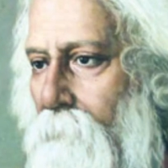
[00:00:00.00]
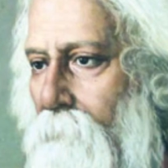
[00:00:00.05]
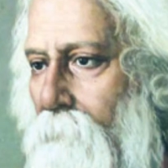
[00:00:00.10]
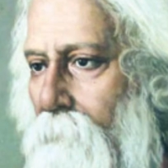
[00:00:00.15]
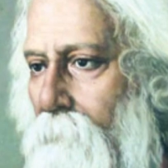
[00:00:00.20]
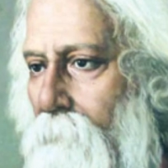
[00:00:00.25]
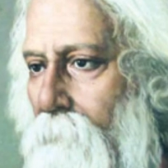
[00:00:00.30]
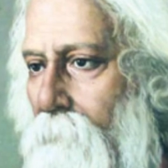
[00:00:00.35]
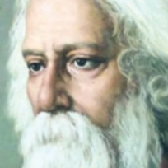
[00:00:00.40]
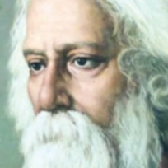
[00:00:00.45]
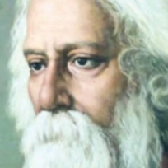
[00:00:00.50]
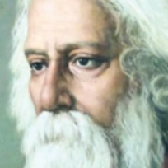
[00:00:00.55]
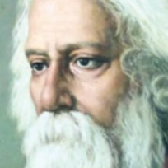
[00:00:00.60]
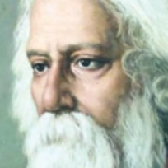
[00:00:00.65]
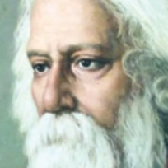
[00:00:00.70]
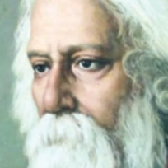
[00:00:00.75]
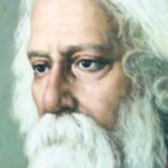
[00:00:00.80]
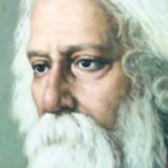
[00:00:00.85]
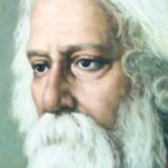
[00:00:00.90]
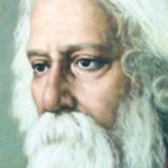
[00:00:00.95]

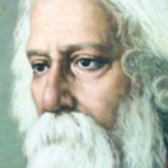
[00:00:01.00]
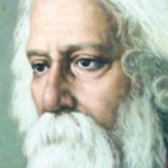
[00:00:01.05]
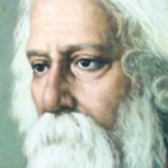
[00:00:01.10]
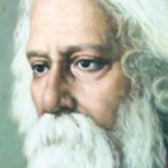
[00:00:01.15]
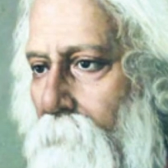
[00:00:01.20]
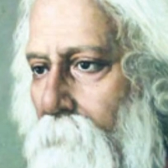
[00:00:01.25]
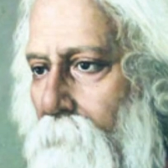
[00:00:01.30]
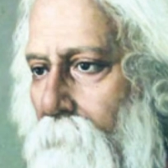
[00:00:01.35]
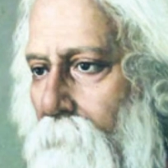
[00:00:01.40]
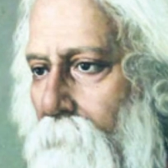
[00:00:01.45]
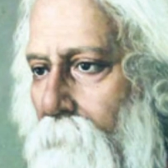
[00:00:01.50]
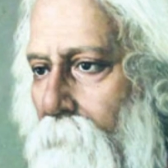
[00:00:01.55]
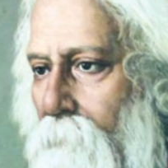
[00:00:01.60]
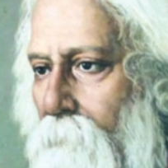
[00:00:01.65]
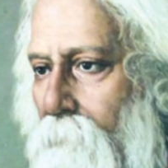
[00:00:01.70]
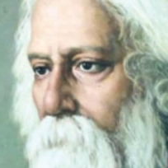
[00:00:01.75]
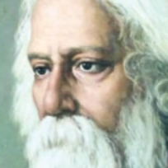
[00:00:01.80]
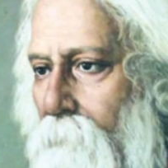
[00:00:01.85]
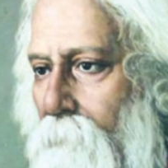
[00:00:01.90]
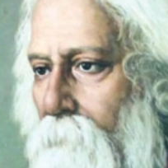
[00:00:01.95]

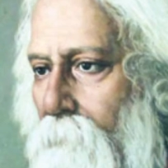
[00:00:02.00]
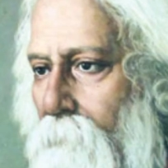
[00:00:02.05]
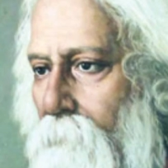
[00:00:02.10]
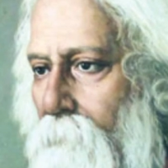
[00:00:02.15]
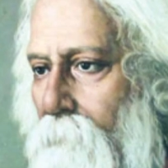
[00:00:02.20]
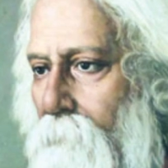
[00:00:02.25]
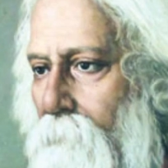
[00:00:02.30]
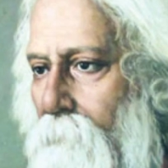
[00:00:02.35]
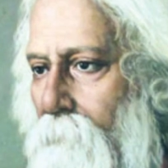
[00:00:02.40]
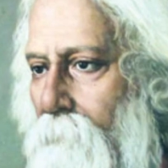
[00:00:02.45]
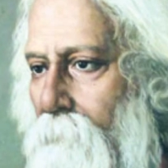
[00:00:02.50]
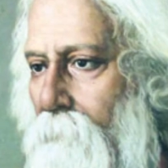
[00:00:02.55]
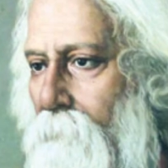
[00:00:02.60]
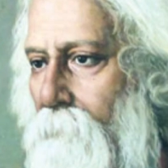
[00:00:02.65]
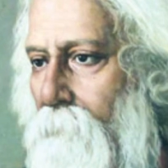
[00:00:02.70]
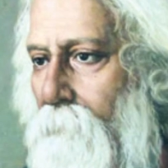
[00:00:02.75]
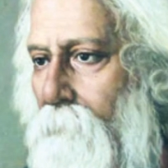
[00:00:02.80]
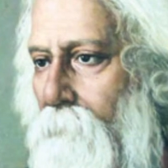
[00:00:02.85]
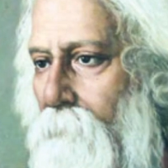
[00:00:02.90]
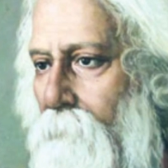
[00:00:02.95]

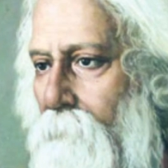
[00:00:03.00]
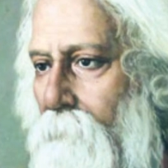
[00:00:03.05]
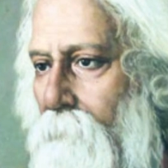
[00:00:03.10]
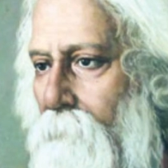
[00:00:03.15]
[no speech]